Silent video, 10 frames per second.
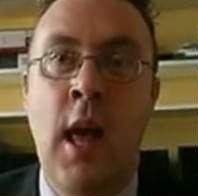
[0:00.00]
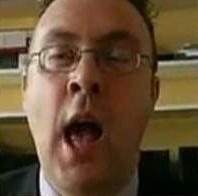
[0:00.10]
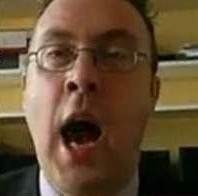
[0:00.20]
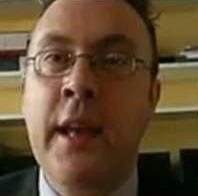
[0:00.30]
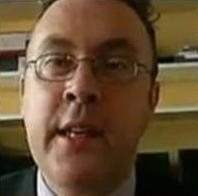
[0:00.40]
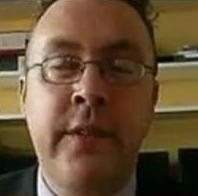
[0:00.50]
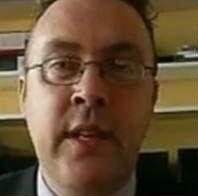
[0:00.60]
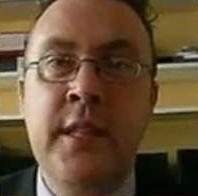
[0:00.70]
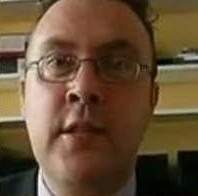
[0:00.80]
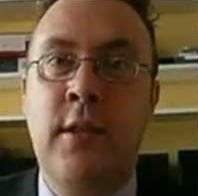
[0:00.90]
I think of an
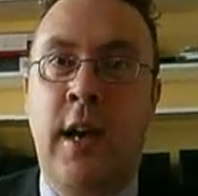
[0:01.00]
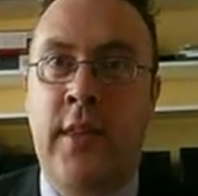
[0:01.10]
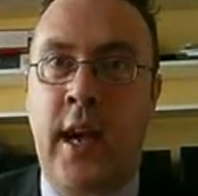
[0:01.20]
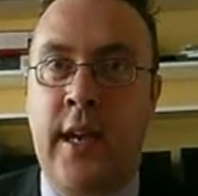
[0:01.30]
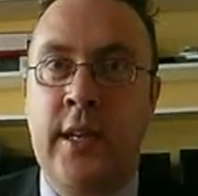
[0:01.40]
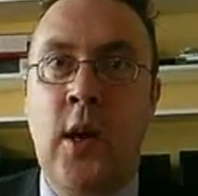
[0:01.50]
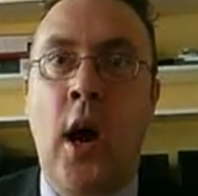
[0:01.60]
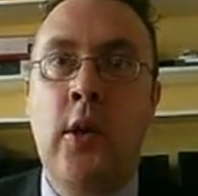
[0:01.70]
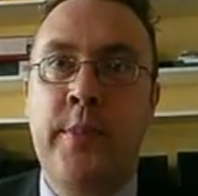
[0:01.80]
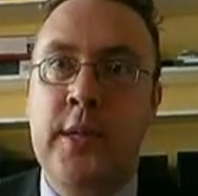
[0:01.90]
issue like that,
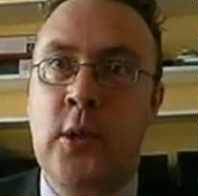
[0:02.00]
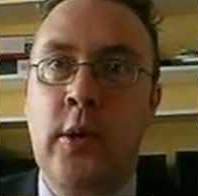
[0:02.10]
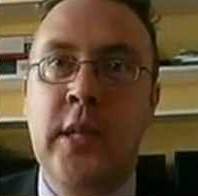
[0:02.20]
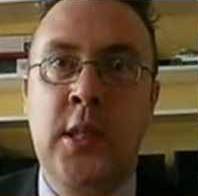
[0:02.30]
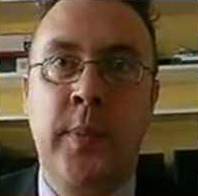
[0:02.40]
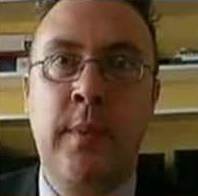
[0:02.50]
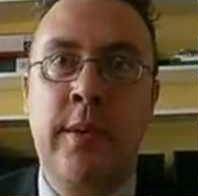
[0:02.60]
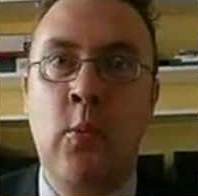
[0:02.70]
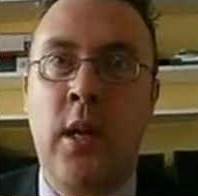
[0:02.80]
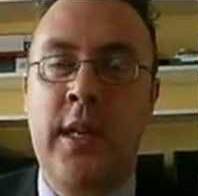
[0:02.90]
I would be talking to people in Welwyn